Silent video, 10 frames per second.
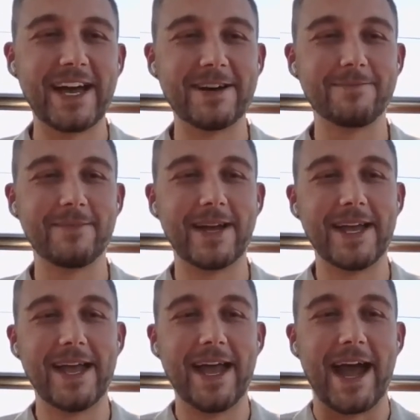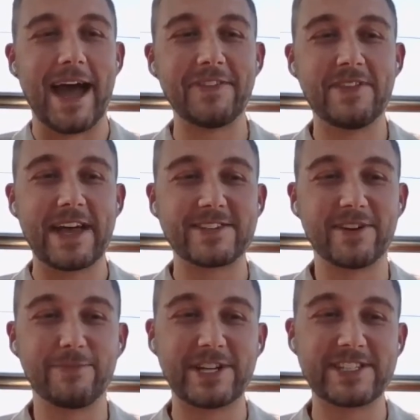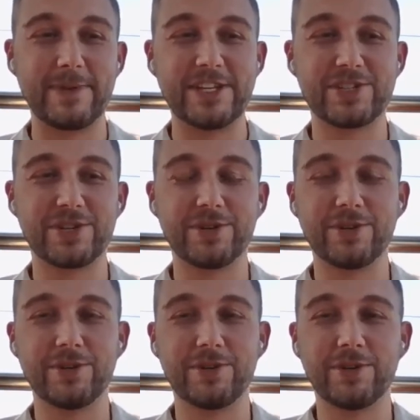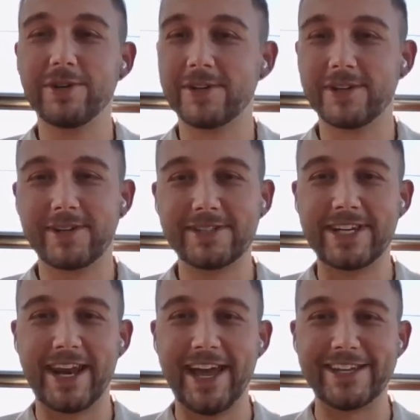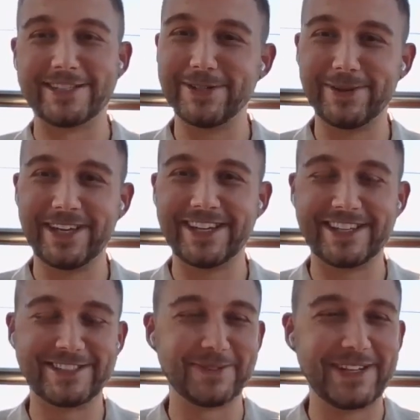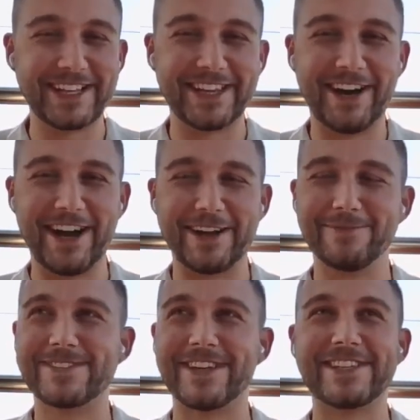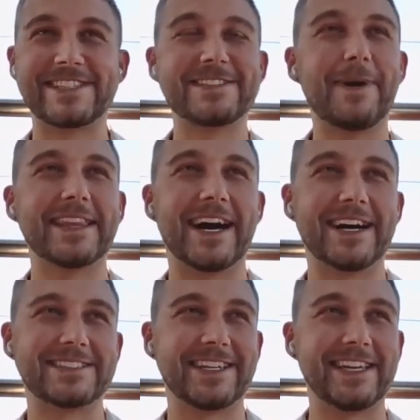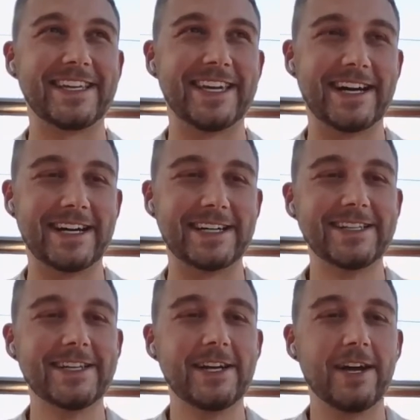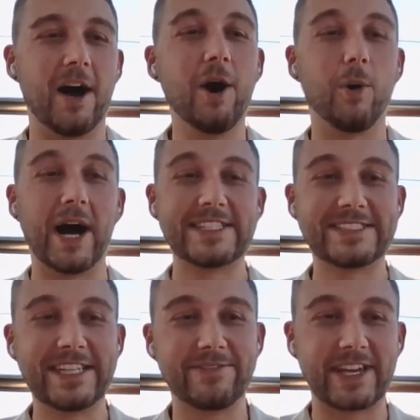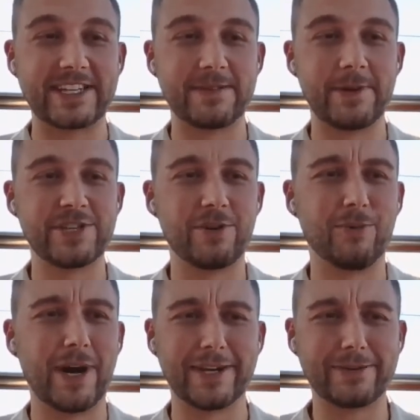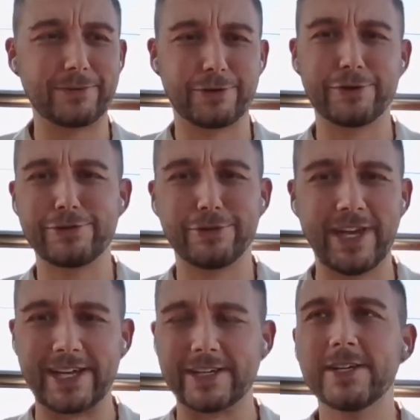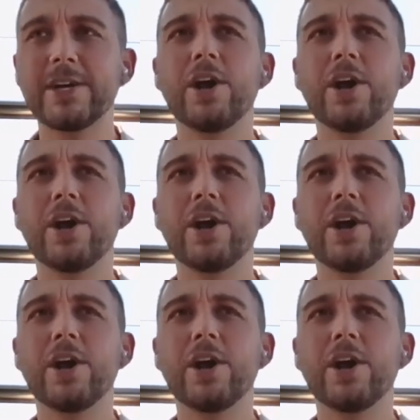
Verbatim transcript: Um, and then that sort of brings me to today, doing, doing the live. So this is my last day here. Oh, I did forget to mention one crucial thing